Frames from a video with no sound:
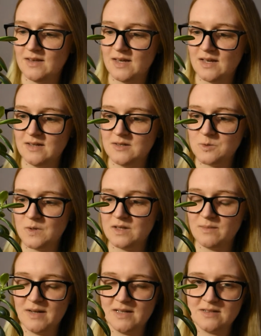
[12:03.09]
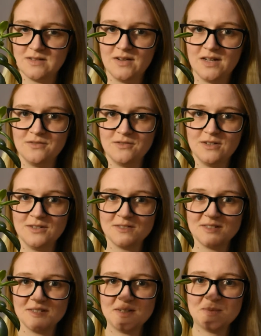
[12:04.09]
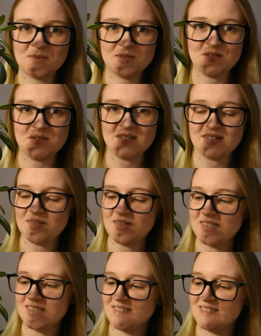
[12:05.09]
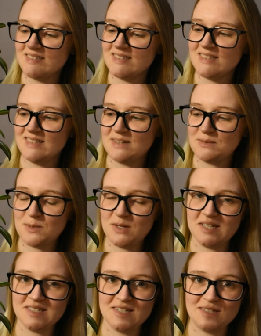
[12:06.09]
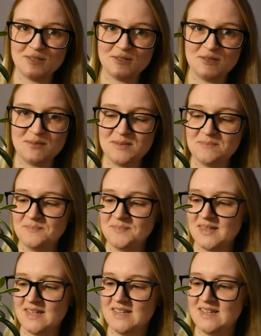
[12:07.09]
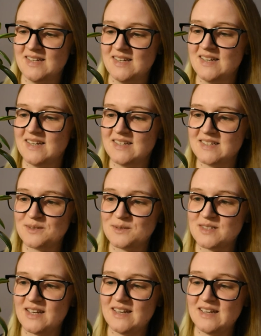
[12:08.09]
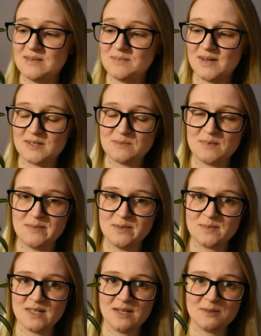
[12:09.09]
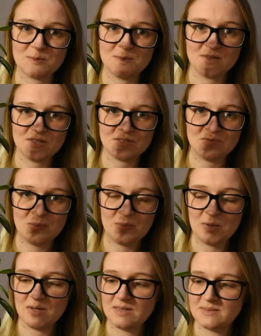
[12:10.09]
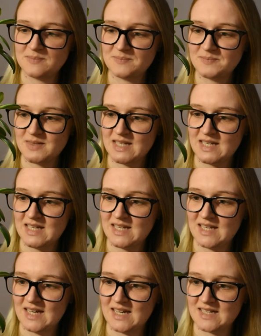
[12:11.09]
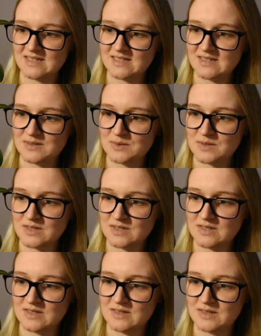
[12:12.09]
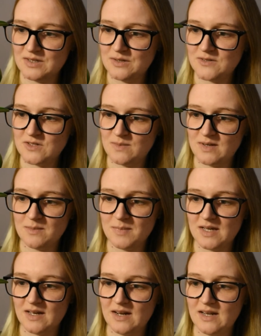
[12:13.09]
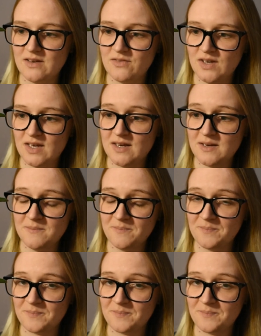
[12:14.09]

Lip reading: Again, he's one of the plants I've had for a long time, so I'm quite attached to him. And I was taking him back to my mum's house once to repot him, and there used to be a big leaf here,